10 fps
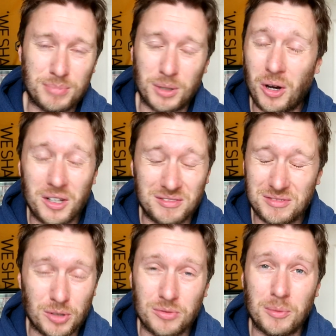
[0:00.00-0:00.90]
but I
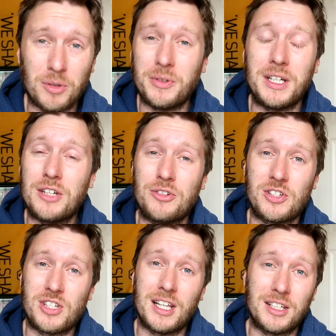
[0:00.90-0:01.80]
don't I'm not really
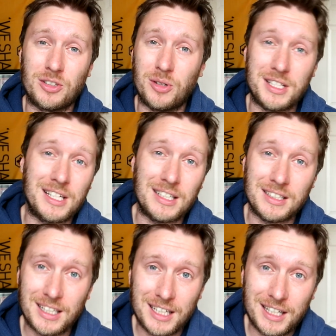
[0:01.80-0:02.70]
interested in that, so I
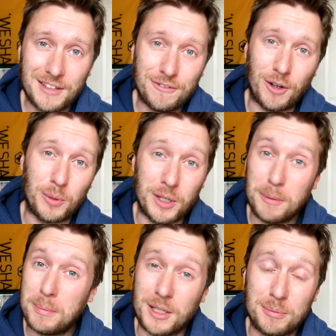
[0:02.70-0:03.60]
didn't follow it up.